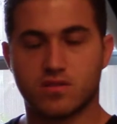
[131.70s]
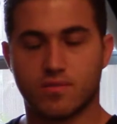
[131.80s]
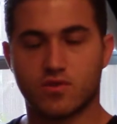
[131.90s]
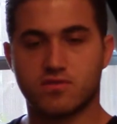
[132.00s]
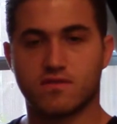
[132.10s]

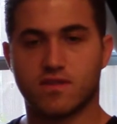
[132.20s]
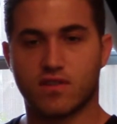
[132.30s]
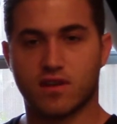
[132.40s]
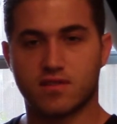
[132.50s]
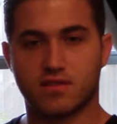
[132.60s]
So most of
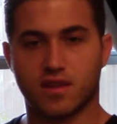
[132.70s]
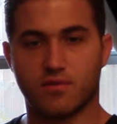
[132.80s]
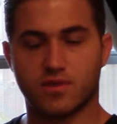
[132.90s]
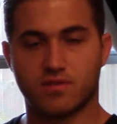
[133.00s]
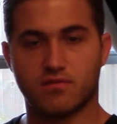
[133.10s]
the thoughts
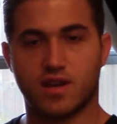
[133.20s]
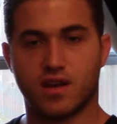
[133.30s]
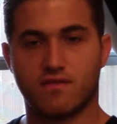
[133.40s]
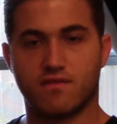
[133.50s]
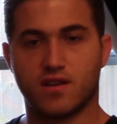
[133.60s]
that we do
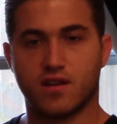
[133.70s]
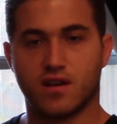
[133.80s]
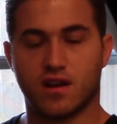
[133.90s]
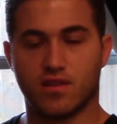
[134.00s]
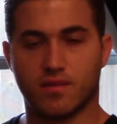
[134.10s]
have
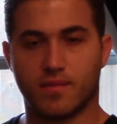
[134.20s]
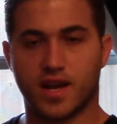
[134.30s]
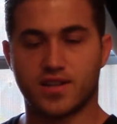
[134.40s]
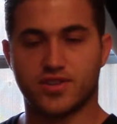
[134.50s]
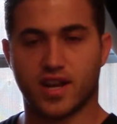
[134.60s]
are the
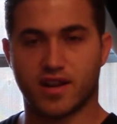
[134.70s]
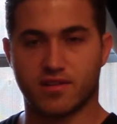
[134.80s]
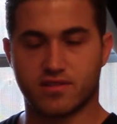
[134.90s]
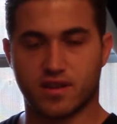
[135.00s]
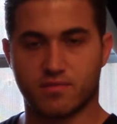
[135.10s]
mind
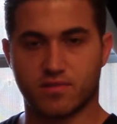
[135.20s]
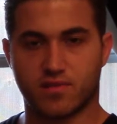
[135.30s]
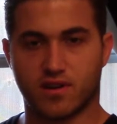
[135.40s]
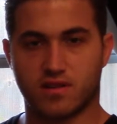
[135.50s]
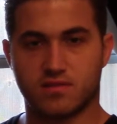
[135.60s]
chatter type
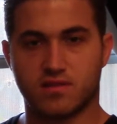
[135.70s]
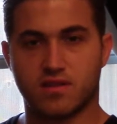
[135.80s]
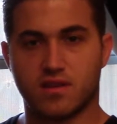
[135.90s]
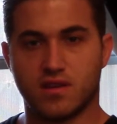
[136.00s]
of thoughts.